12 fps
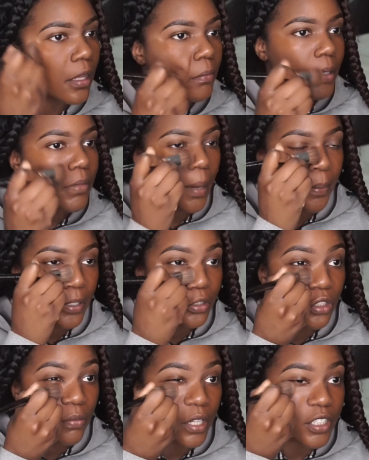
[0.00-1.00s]
Maybe I put
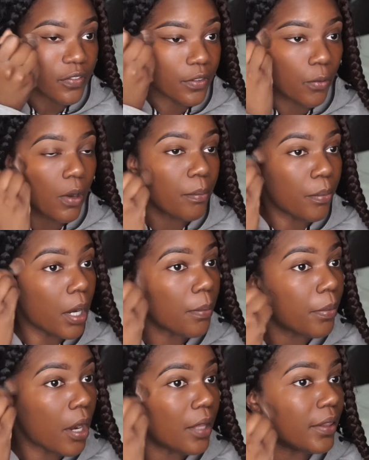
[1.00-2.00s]
too much of the 1
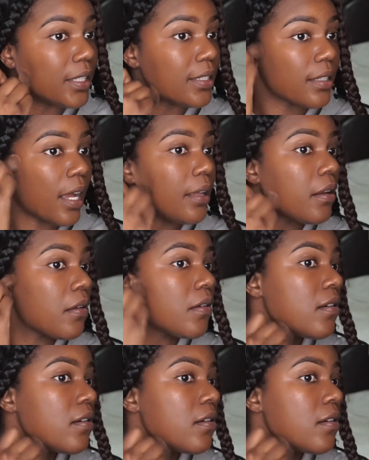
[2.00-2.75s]
pump on this side.